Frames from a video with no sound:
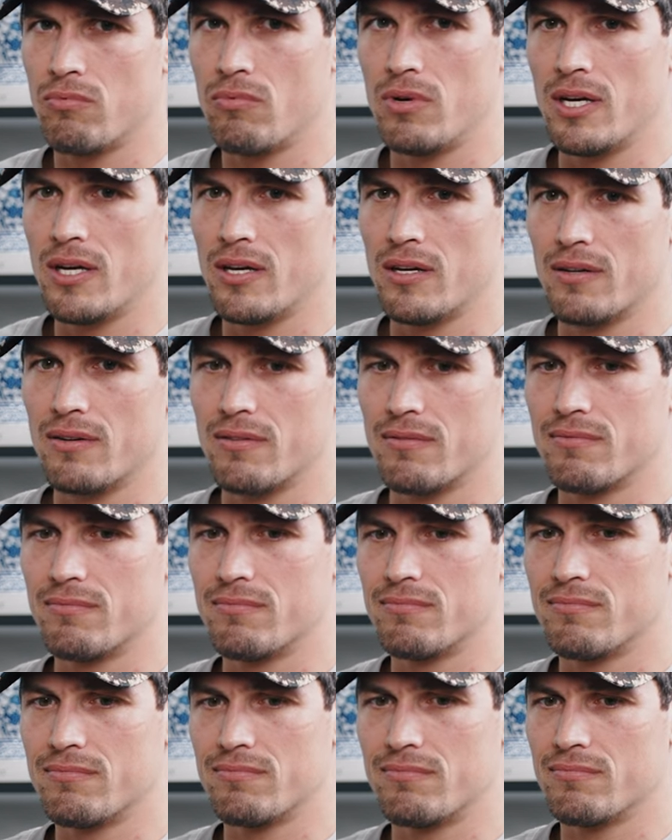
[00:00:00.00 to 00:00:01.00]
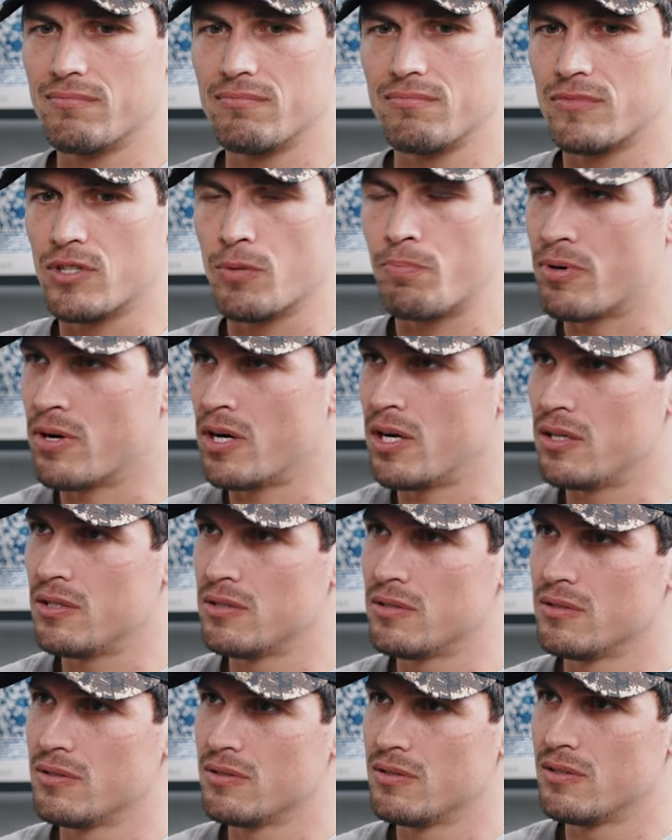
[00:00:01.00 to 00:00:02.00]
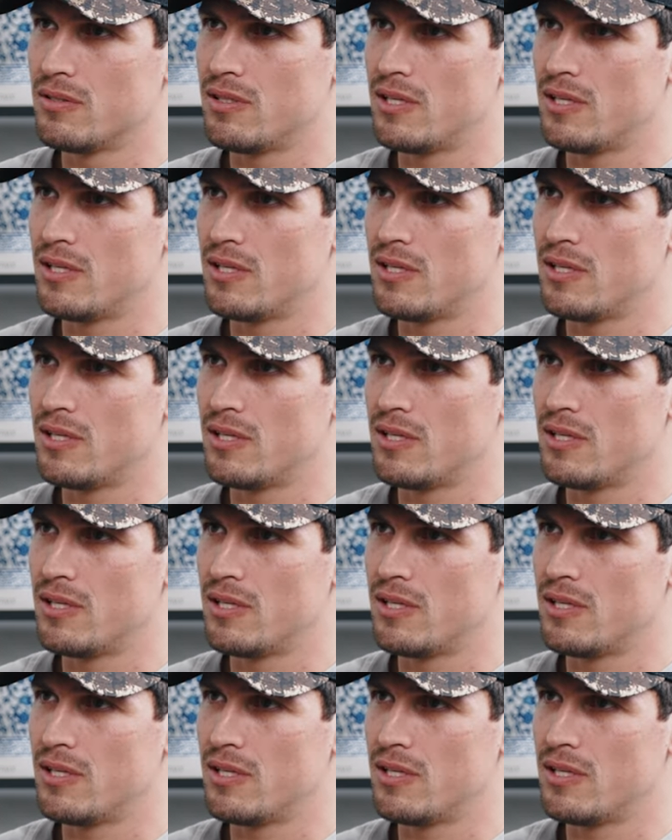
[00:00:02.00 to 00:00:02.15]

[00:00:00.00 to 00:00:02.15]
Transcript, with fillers: Like, the price.